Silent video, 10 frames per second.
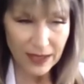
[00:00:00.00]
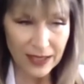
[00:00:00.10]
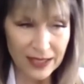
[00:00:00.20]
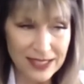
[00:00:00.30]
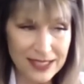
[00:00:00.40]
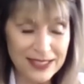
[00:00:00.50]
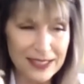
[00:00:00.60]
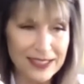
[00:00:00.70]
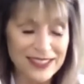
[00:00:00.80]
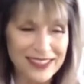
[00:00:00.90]
it's,
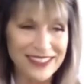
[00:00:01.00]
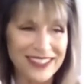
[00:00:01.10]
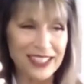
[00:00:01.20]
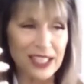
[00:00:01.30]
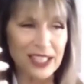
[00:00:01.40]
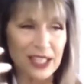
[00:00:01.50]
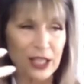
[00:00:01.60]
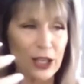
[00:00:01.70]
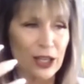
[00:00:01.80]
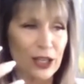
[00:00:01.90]

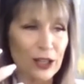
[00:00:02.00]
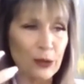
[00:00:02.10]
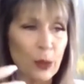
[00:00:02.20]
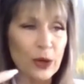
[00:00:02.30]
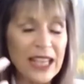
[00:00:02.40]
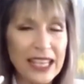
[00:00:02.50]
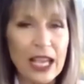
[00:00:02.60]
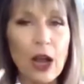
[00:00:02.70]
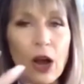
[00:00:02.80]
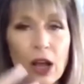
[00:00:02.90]
we're taking
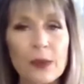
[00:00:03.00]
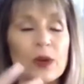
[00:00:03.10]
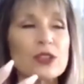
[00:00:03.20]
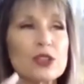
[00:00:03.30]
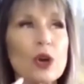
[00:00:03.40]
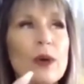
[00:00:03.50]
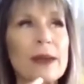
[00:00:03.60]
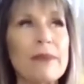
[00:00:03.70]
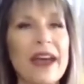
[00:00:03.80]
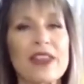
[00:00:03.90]
on, we're so
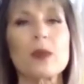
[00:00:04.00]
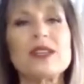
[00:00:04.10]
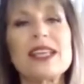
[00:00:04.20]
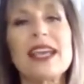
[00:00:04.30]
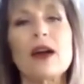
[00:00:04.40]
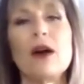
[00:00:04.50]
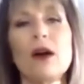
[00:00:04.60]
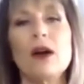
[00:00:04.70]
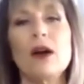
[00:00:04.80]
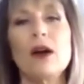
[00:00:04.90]
empathic, we take
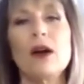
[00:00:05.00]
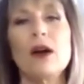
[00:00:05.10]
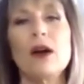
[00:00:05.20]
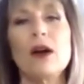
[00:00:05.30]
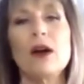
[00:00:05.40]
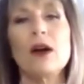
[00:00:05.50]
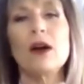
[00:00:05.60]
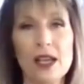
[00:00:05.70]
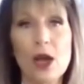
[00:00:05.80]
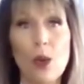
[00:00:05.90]
on
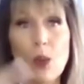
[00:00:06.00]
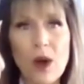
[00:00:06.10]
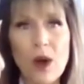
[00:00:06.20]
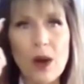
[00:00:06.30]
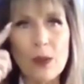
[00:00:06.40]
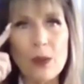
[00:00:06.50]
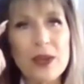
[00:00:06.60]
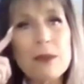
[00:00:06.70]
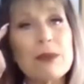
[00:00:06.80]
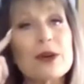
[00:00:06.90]
what
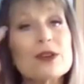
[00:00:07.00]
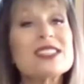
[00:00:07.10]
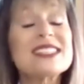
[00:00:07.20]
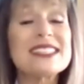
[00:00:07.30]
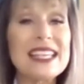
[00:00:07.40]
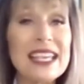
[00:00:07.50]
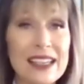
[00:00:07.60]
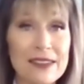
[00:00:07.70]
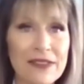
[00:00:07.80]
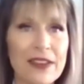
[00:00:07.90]
we
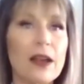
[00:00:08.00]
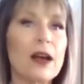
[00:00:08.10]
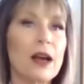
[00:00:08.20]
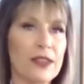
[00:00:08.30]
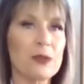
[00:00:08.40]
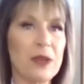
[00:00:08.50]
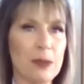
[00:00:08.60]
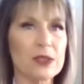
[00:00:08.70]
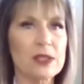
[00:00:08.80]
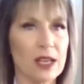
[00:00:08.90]
perceive other
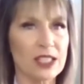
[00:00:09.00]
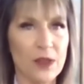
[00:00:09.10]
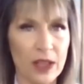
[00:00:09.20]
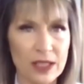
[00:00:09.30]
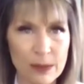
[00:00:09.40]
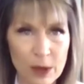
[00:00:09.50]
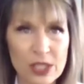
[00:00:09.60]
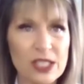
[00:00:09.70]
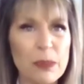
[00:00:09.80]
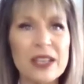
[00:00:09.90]
people's thoughts, feelings, emotions,
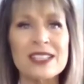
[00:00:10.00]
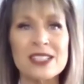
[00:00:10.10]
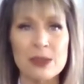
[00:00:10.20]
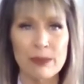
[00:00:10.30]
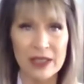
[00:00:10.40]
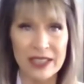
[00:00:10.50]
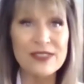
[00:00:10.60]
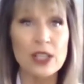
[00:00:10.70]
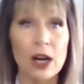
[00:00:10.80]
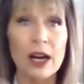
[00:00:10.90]
opinions, and beliefs
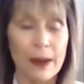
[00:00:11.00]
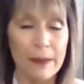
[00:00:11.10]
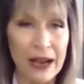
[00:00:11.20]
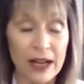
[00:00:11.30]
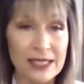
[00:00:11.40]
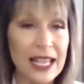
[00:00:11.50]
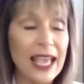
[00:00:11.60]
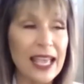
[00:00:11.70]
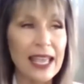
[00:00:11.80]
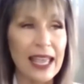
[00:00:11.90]
are about us.
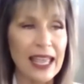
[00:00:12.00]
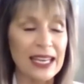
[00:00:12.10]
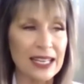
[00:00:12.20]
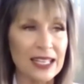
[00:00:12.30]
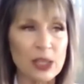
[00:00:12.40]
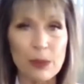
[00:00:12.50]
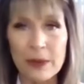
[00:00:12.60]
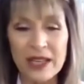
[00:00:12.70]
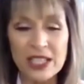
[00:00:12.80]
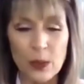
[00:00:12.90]
And it, it's a
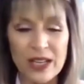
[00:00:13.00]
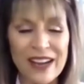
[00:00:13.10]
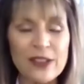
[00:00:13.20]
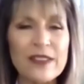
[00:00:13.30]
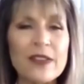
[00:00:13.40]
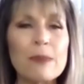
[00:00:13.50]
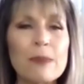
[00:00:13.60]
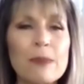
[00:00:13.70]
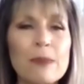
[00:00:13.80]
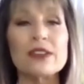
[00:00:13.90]
premonition. We never even
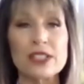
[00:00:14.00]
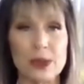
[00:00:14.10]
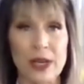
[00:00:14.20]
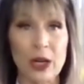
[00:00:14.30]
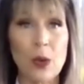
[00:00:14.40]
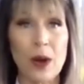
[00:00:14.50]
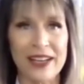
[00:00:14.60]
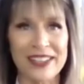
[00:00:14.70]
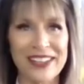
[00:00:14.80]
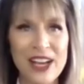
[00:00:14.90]
bother to
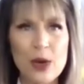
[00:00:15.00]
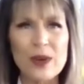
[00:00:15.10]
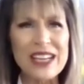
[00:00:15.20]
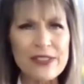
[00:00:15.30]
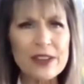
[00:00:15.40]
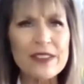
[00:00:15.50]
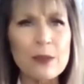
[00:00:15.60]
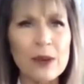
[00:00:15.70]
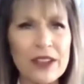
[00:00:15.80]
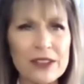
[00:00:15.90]
inquire. We never
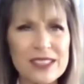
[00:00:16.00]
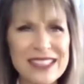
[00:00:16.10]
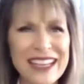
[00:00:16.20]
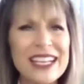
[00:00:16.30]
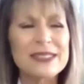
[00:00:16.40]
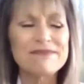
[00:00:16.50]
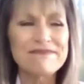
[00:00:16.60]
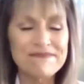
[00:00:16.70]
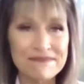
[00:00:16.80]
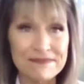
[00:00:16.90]
even bother to say,
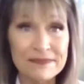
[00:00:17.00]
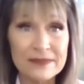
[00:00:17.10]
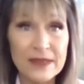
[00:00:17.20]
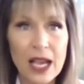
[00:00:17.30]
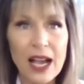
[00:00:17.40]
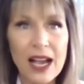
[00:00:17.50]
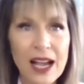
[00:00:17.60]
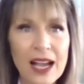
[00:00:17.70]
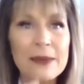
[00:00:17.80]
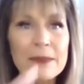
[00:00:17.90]
hmm,
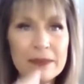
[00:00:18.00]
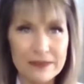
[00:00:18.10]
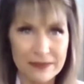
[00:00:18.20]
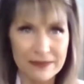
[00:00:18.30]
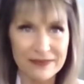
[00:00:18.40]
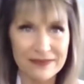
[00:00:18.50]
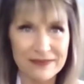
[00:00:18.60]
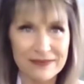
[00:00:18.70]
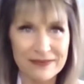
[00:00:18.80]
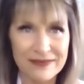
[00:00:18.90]
I'm,
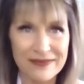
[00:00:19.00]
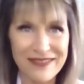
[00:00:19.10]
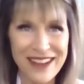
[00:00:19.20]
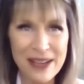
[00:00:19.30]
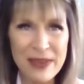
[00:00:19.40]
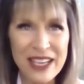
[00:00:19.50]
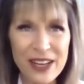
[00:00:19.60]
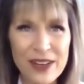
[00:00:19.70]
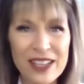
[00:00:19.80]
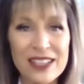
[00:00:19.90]
I'm
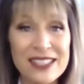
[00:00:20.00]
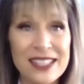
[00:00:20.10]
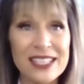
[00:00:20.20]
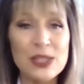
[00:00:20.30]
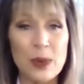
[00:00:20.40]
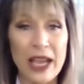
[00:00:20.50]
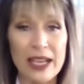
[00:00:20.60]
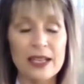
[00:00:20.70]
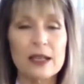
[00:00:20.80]
hearing this this way.